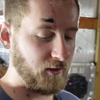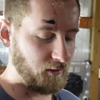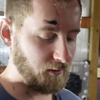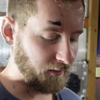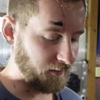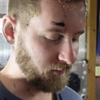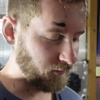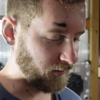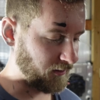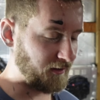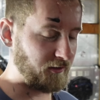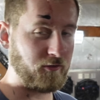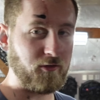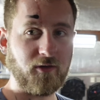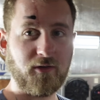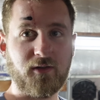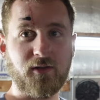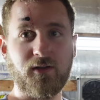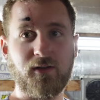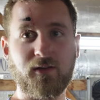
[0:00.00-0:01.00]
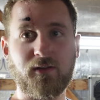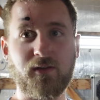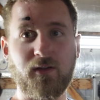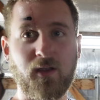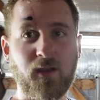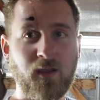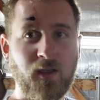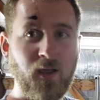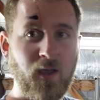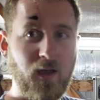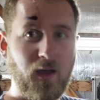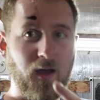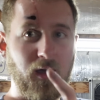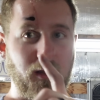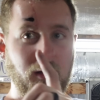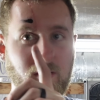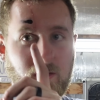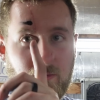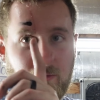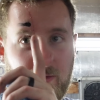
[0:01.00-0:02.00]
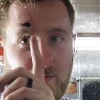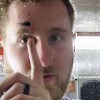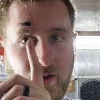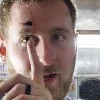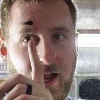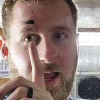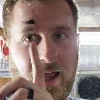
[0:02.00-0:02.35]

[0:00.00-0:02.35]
you guys are interested in seeing. So fun fact,